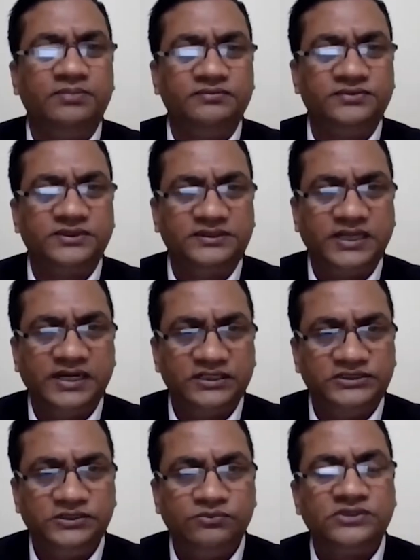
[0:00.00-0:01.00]
Professor
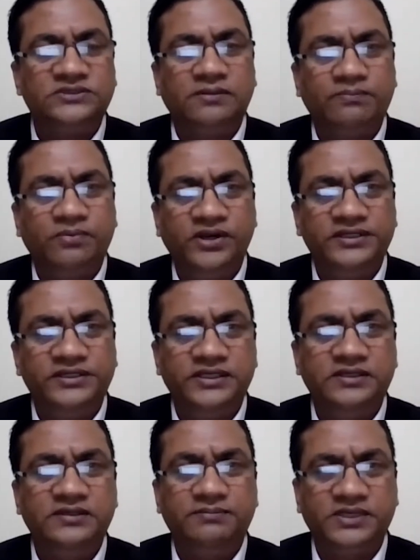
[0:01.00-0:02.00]
Tanning Chye was
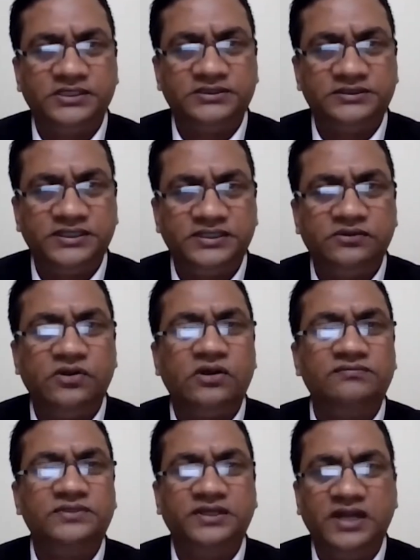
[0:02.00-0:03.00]
appointed President
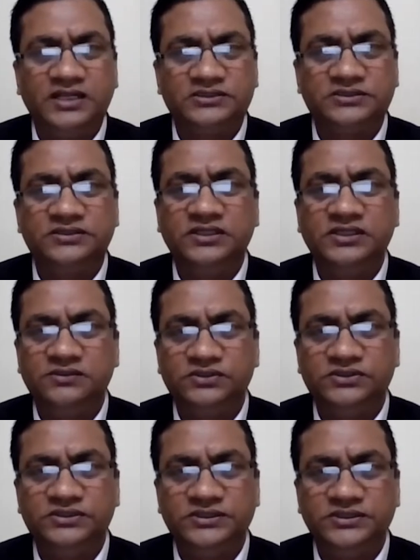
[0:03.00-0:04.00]
of the National
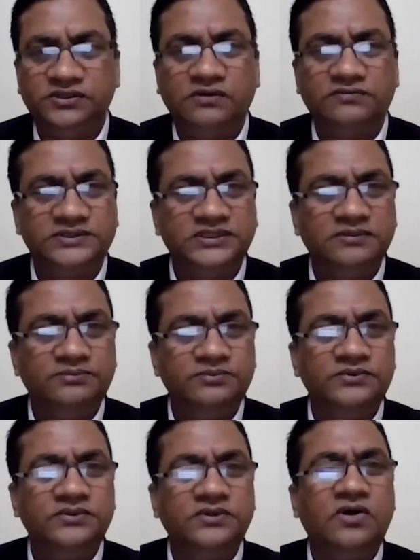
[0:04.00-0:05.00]
University of
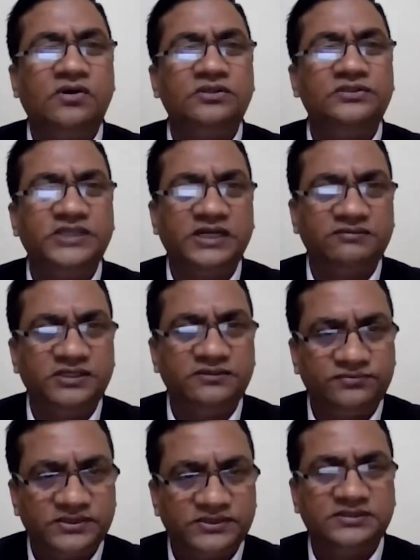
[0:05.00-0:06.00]
Singapore on January
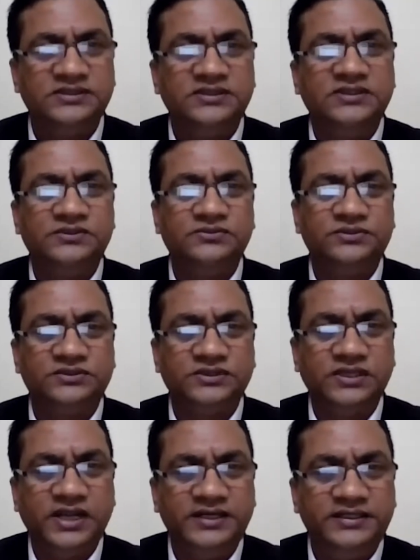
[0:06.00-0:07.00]
1st,
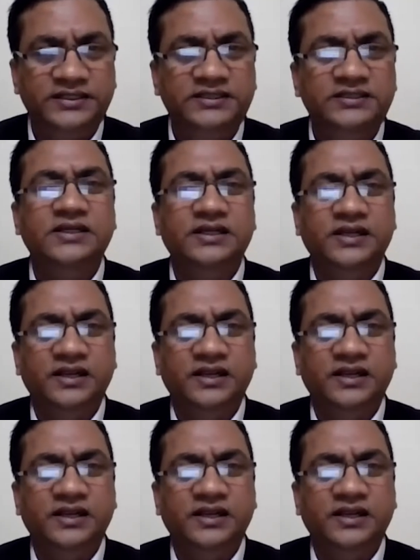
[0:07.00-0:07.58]
2018.